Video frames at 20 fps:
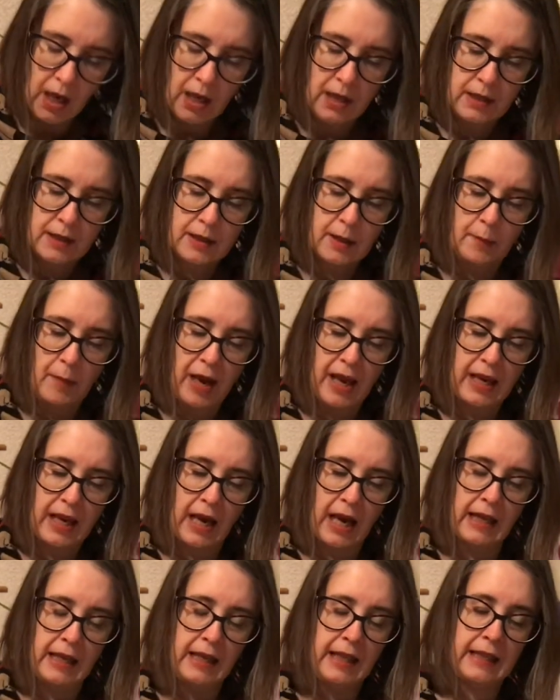to make
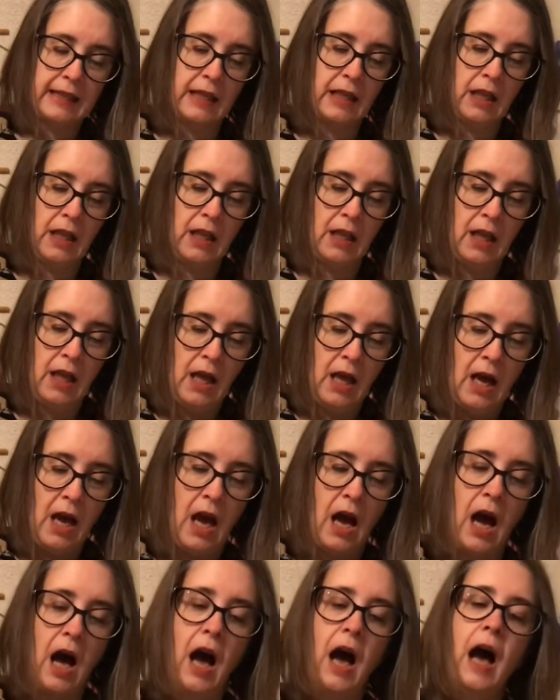a little
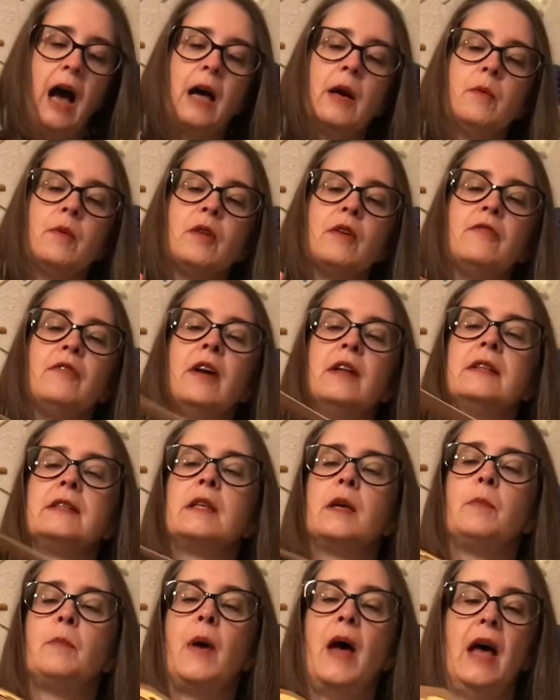eye with a felt
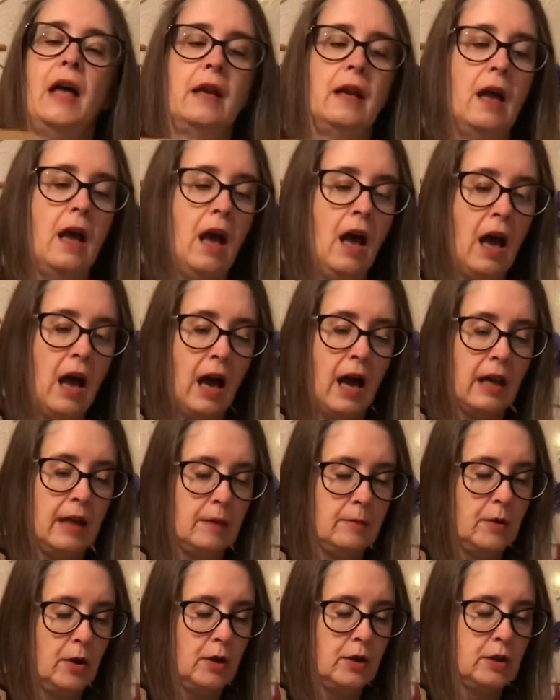tip pen, and
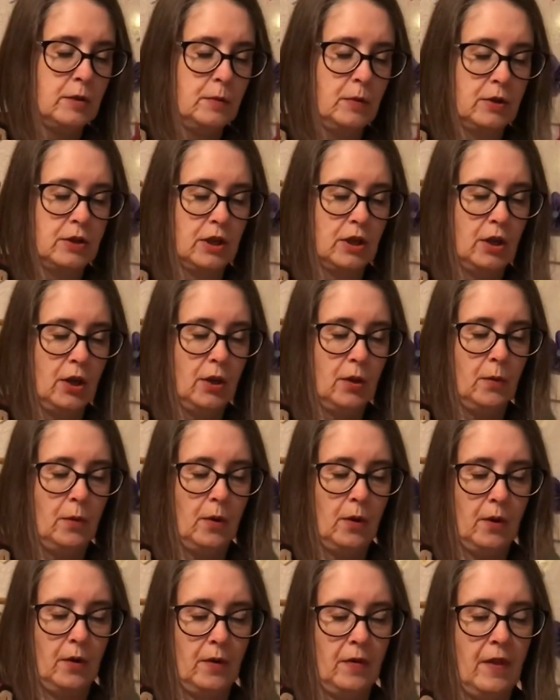I'm going to put another
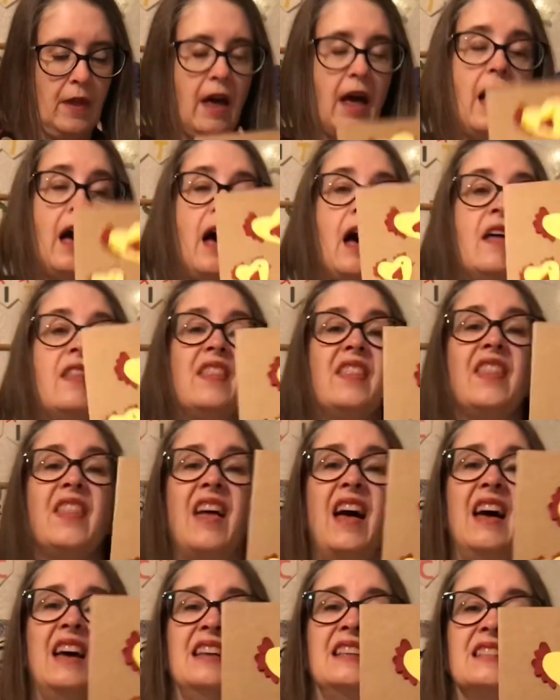one on there, and
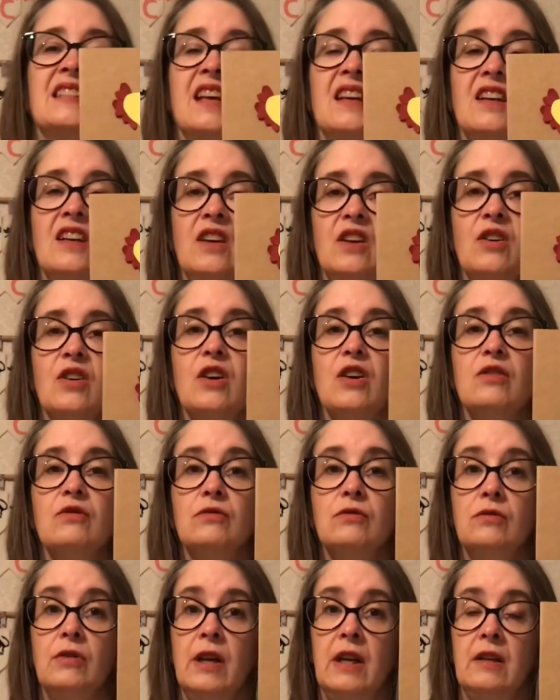that is going to look
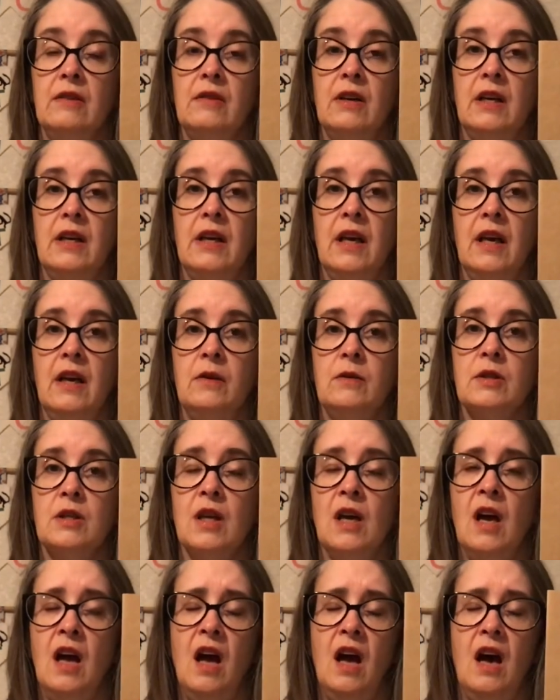really, really cute.
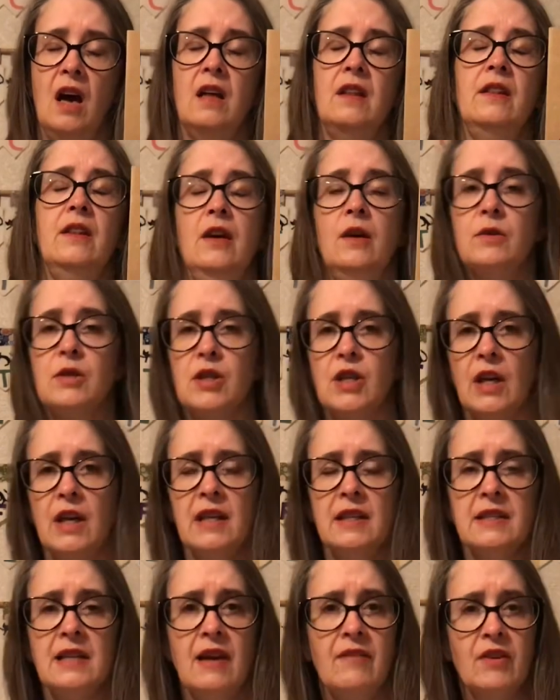And those
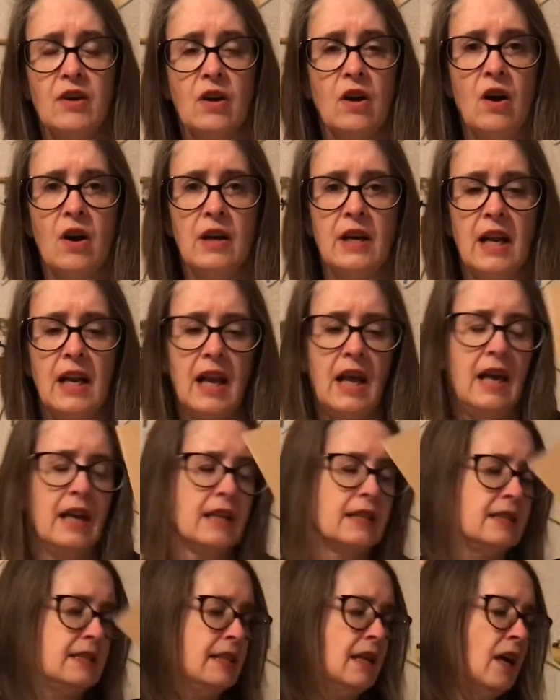chickens haven't got any
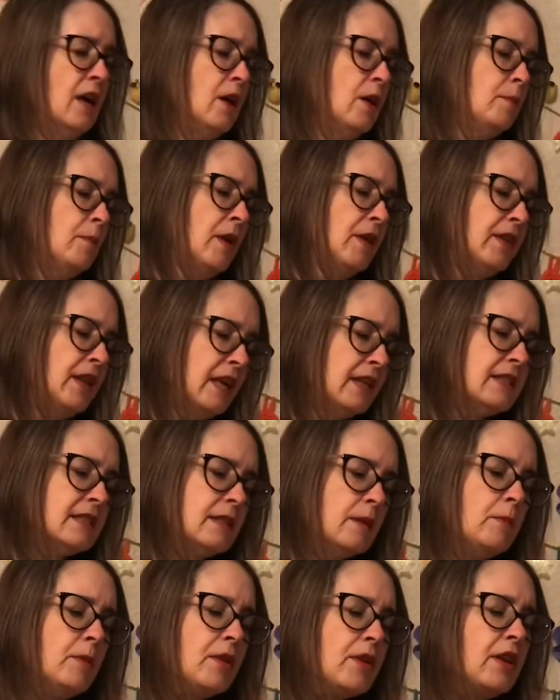legs, but there's
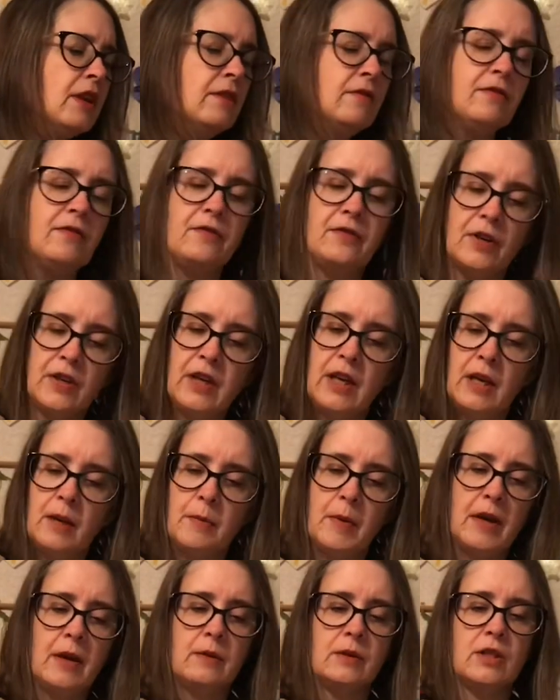something funny
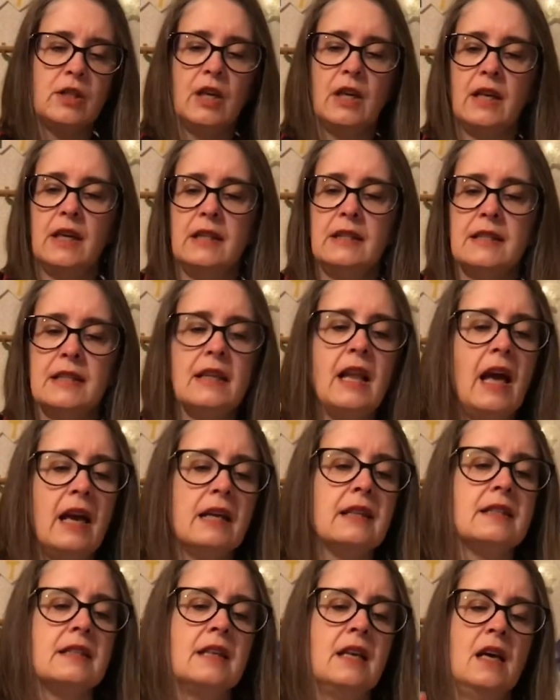about chickens'
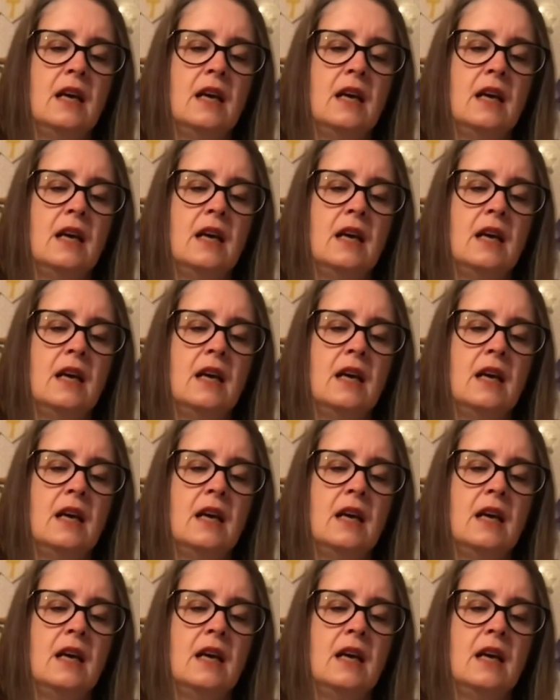legs.